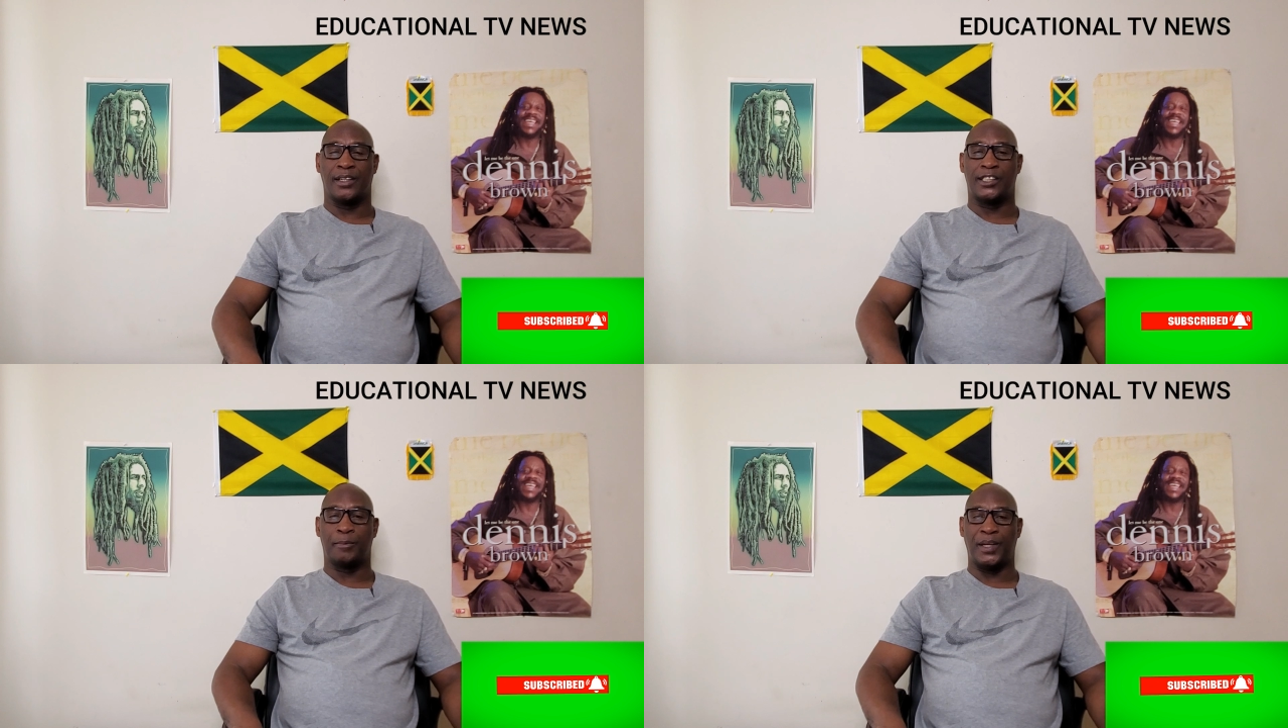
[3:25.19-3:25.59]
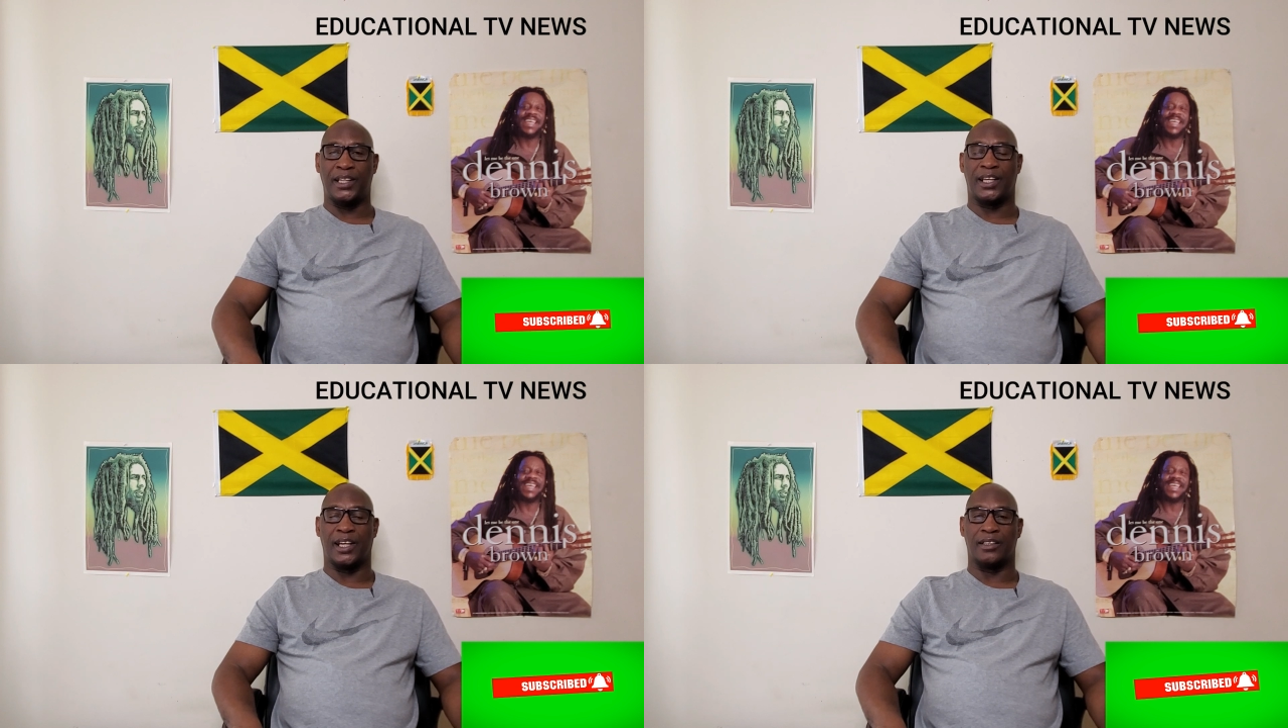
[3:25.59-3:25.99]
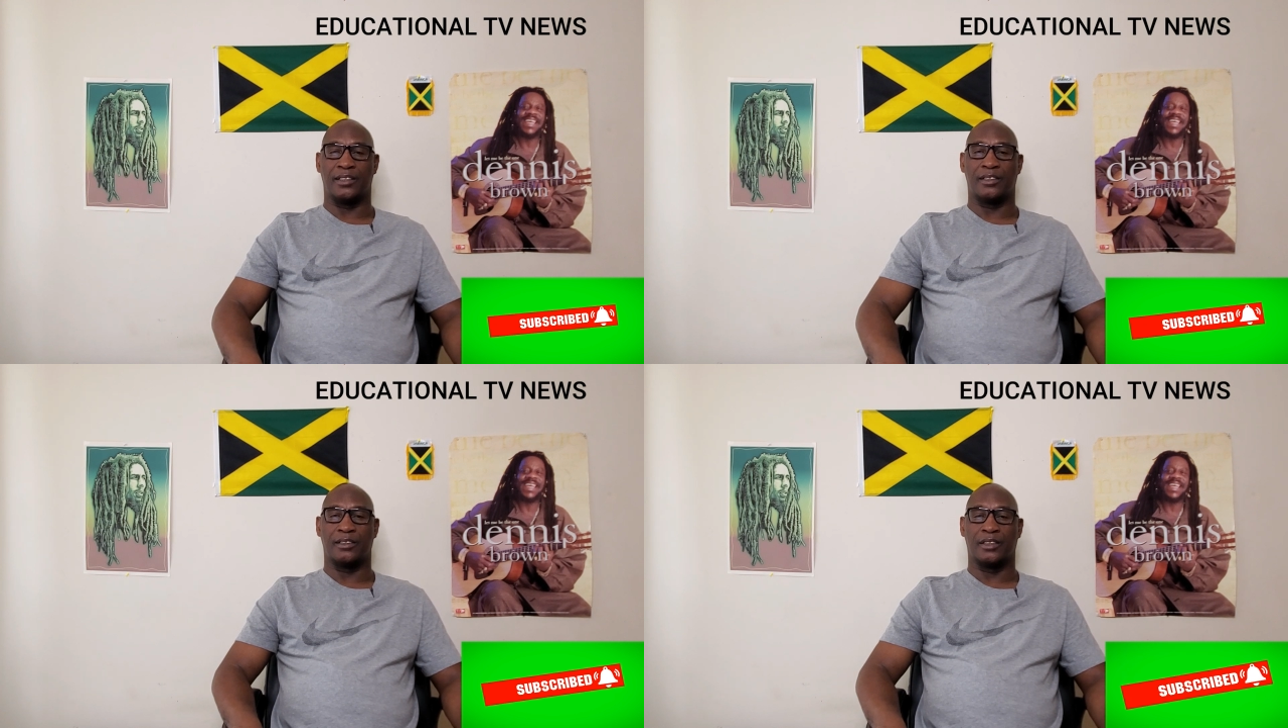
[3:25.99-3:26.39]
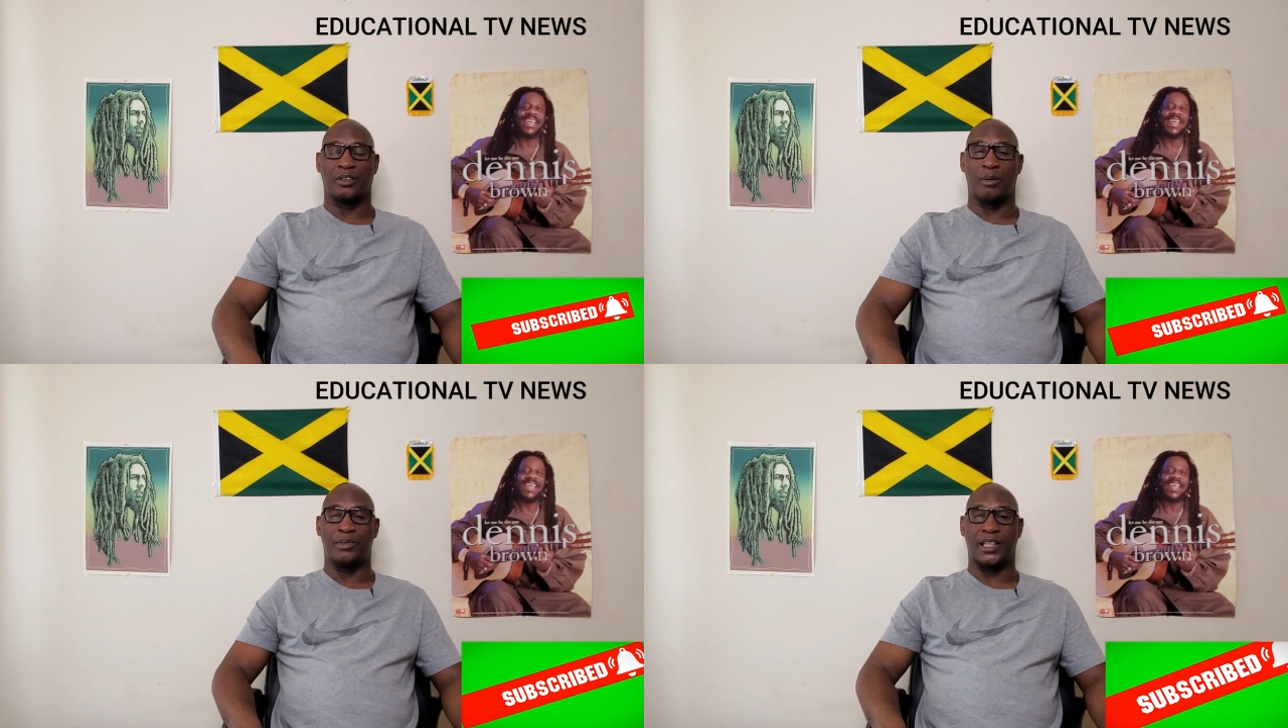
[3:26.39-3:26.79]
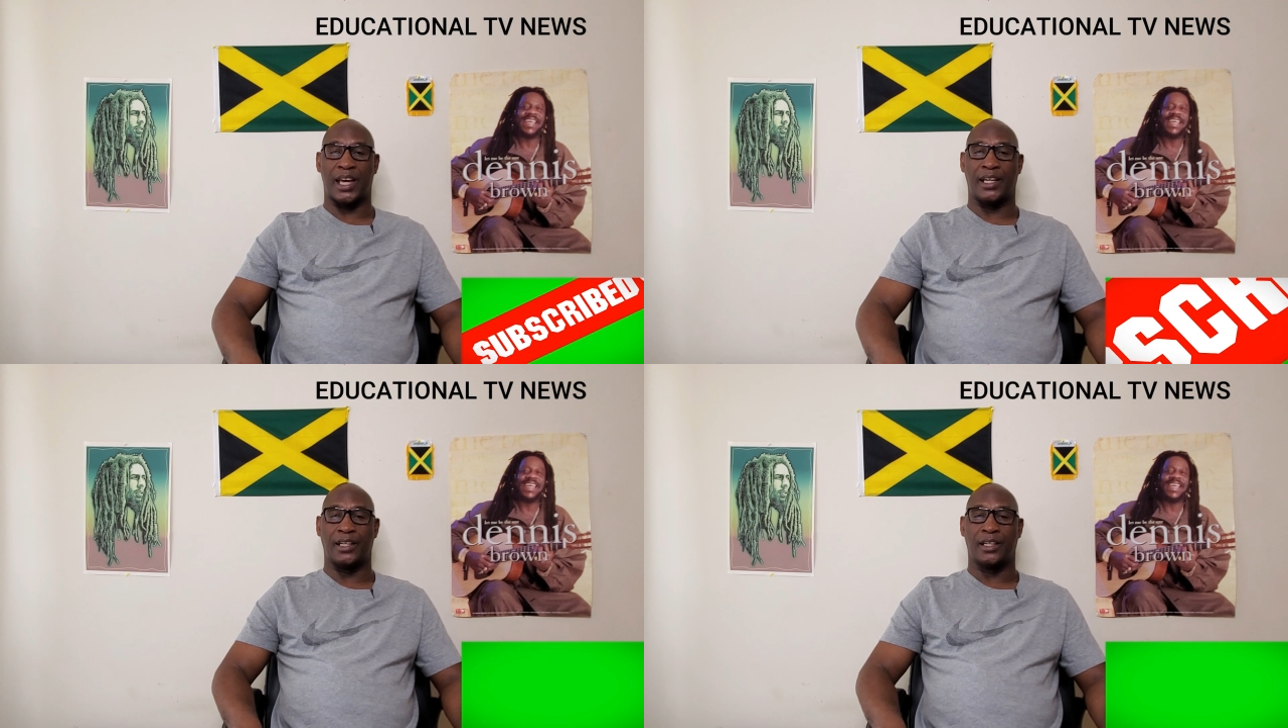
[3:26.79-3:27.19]
speed kills. You know what I'm
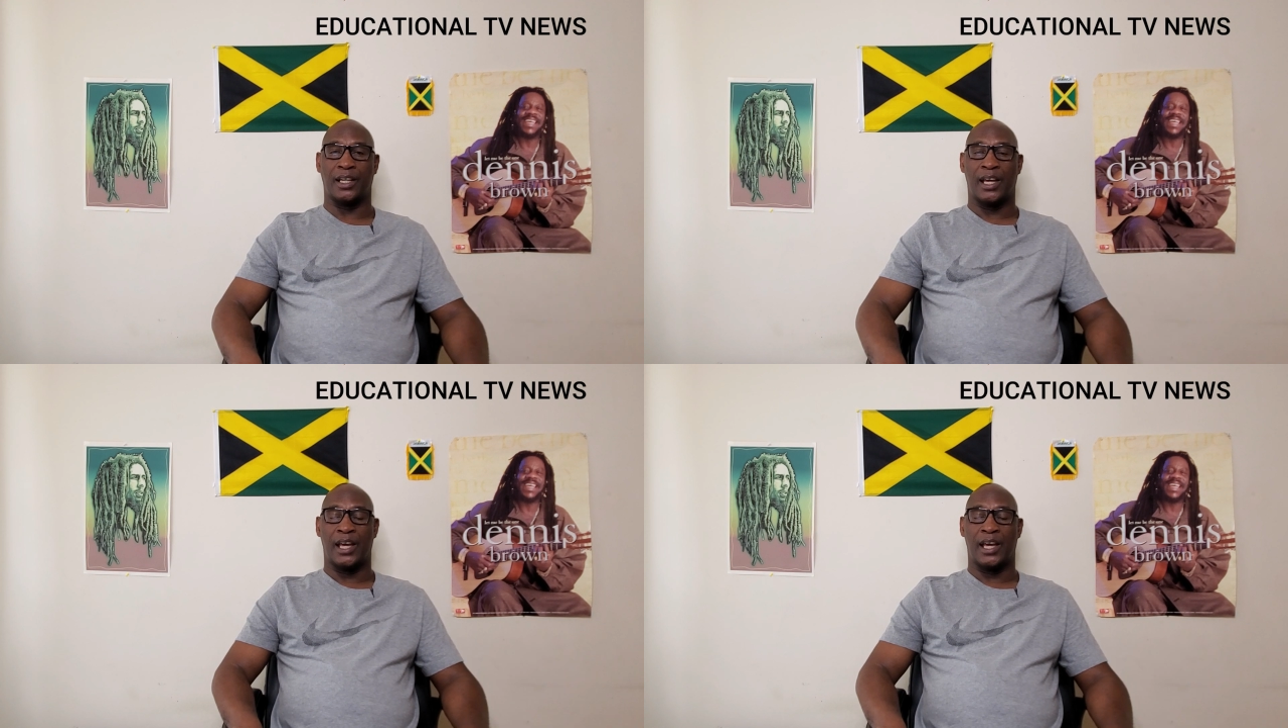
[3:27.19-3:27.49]
saying?